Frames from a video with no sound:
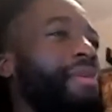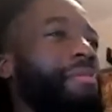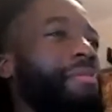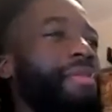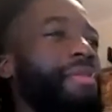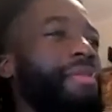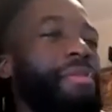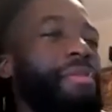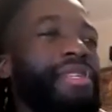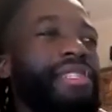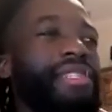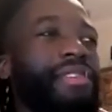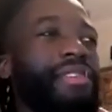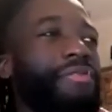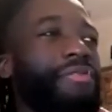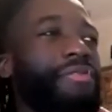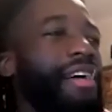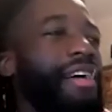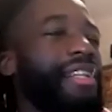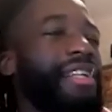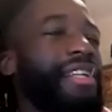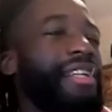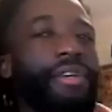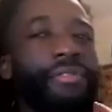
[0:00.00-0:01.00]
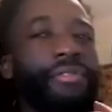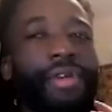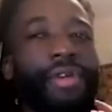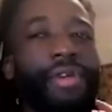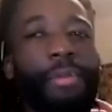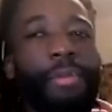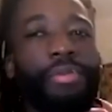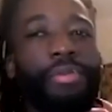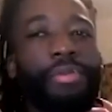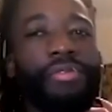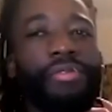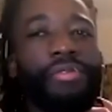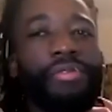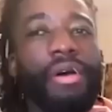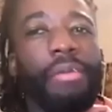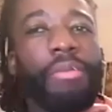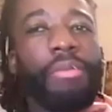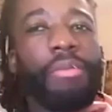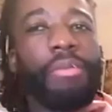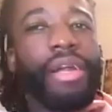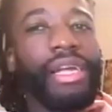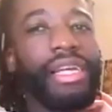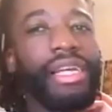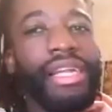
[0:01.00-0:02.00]
Maybe the fact that they rap with
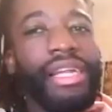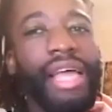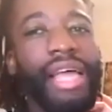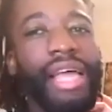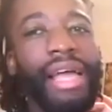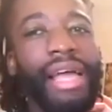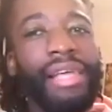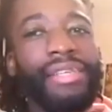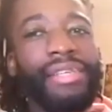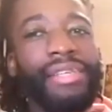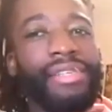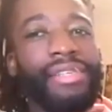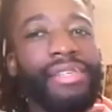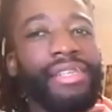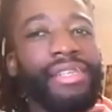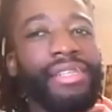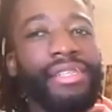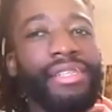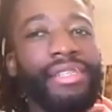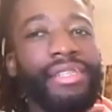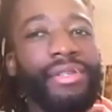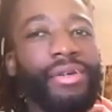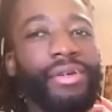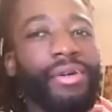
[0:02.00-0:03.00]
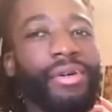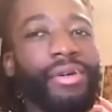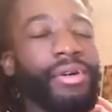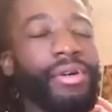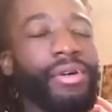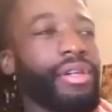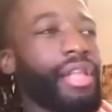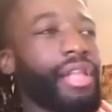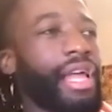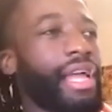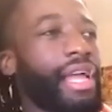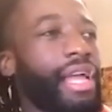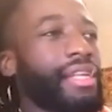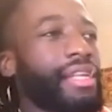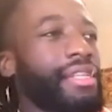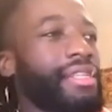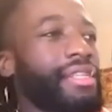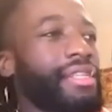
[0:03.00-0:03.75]
American accents or like